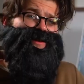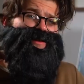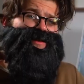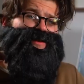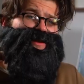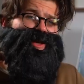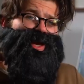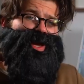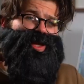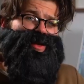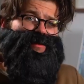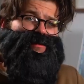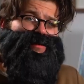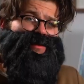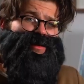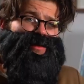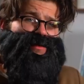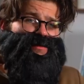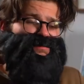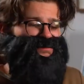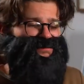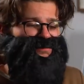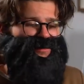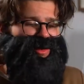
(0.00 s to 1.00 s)
it
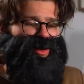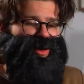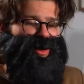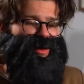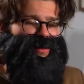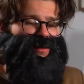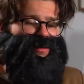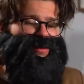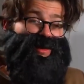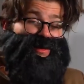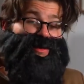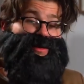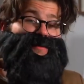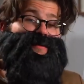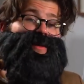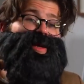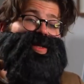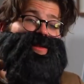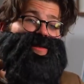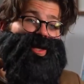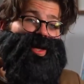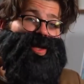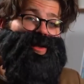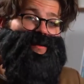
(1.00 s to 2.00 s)
scalable? No. Is it
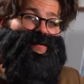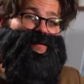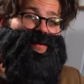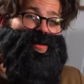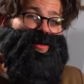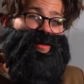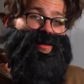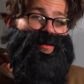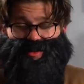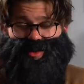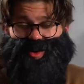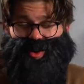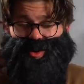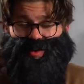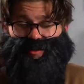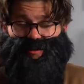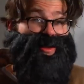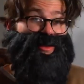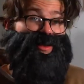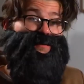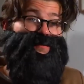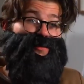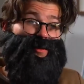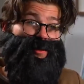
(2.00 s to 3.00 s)
maintainable? No.
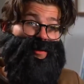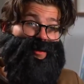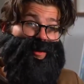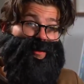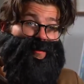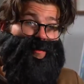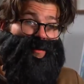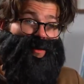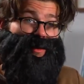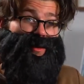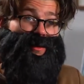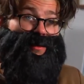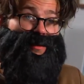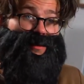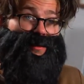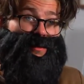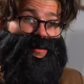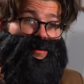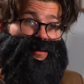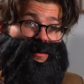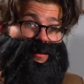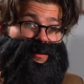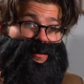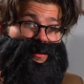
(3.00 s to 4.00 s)
Is it portable?
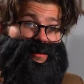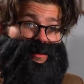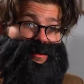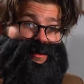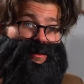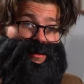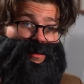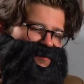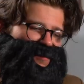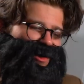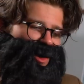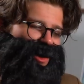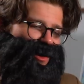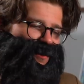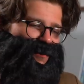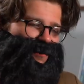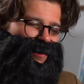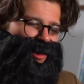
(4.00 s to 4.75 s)
Not